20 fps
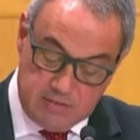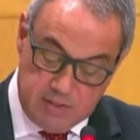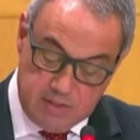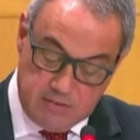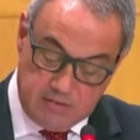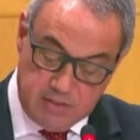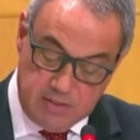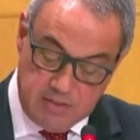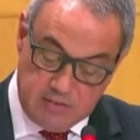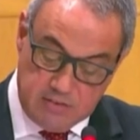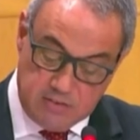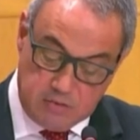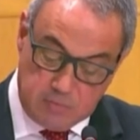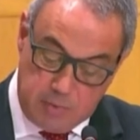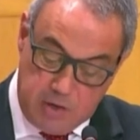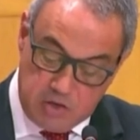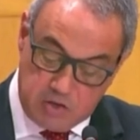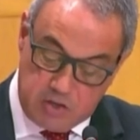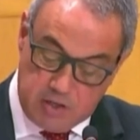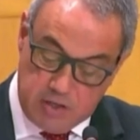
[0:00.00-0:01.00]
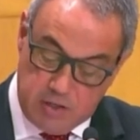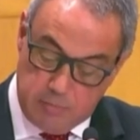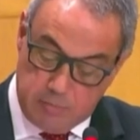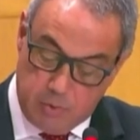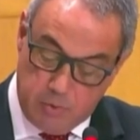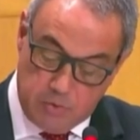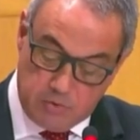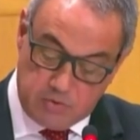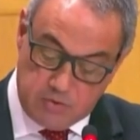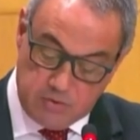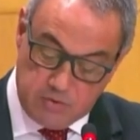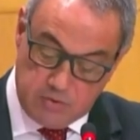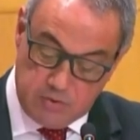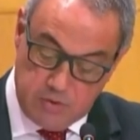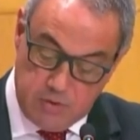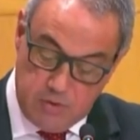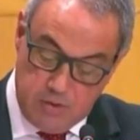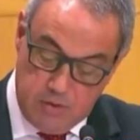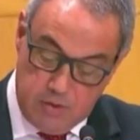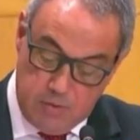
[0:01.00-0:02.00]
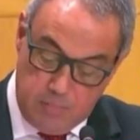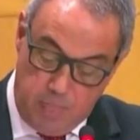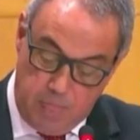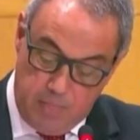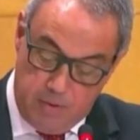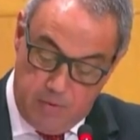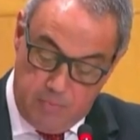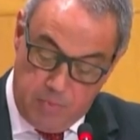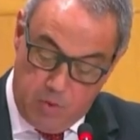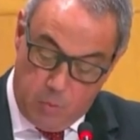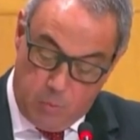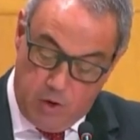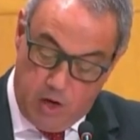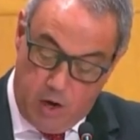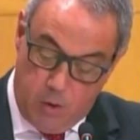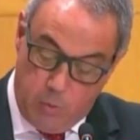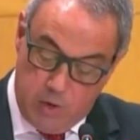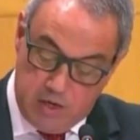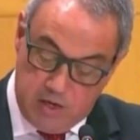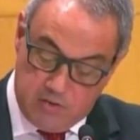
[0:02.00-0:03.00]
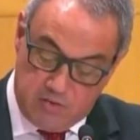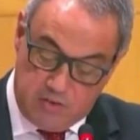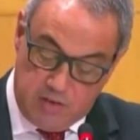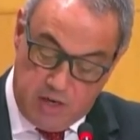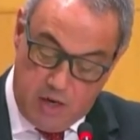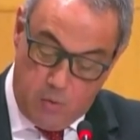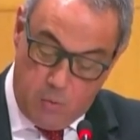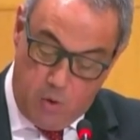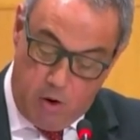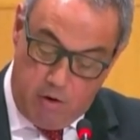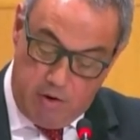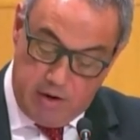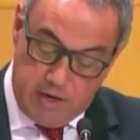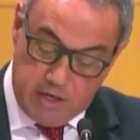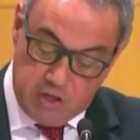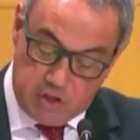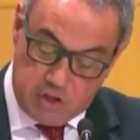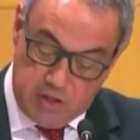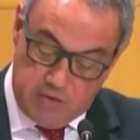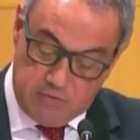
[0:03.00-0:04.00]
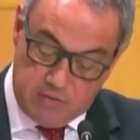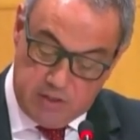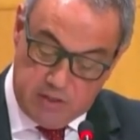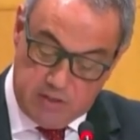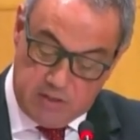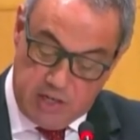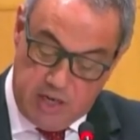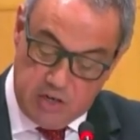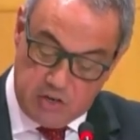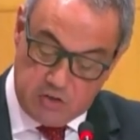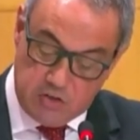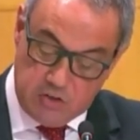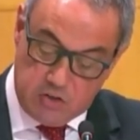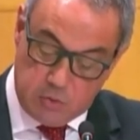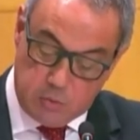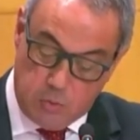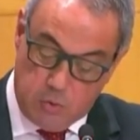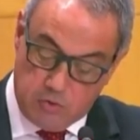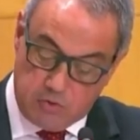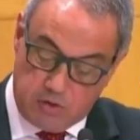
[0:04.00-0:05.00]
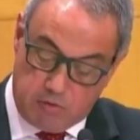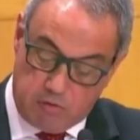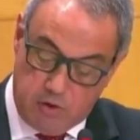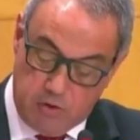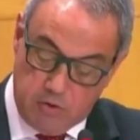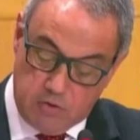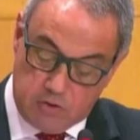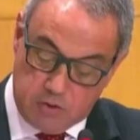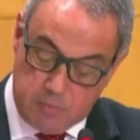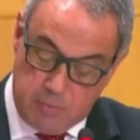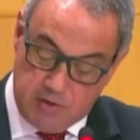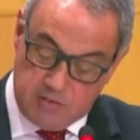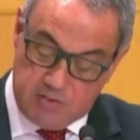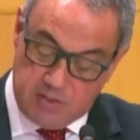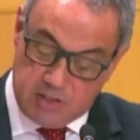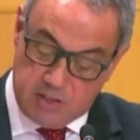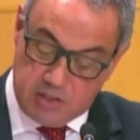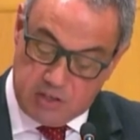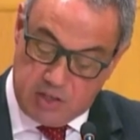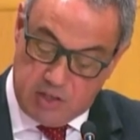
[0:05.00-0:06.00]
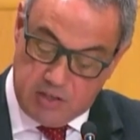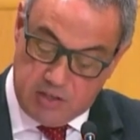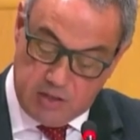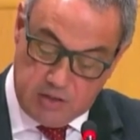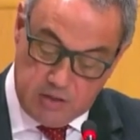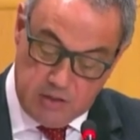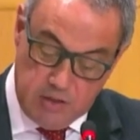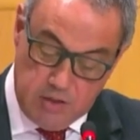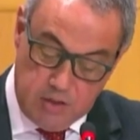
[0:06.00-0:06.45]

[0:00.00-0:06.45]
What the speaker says: this is especially important. We are witnessing a worrying shift in attention towards our own domestic agenda,